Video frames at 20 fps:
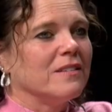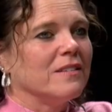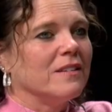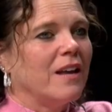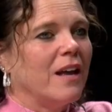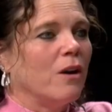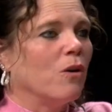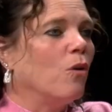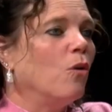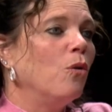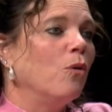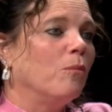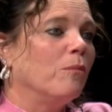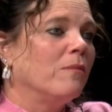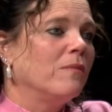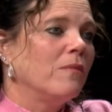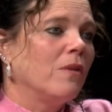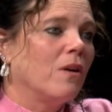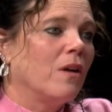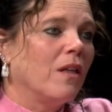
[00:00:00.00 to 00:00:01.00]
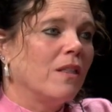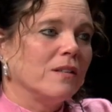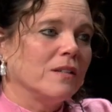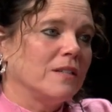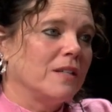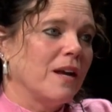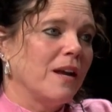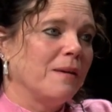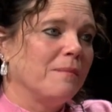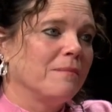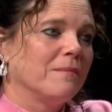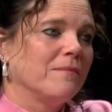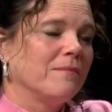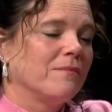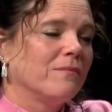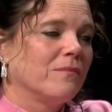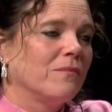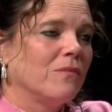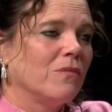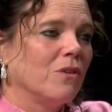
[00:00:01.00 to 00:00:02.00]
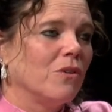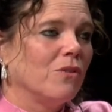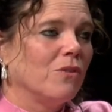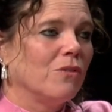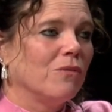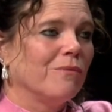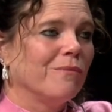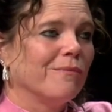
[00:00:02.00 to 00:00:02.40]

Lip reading: at home all the time. Too.